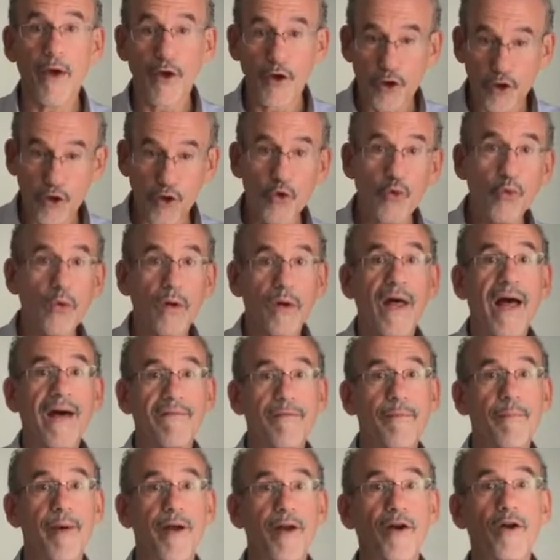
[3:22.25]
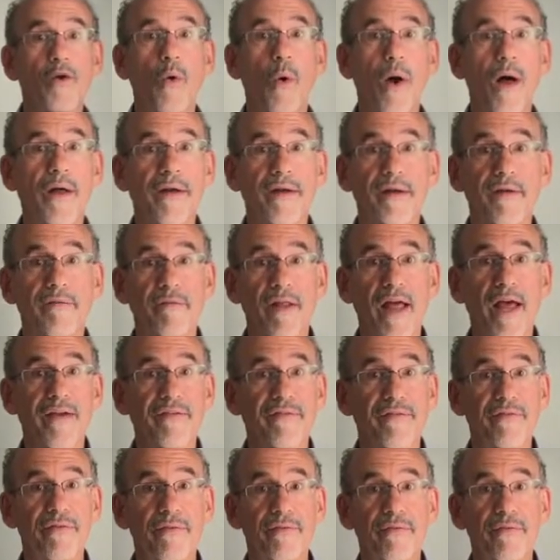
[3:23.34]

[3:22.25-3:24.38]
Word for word: you will have a better quality of life.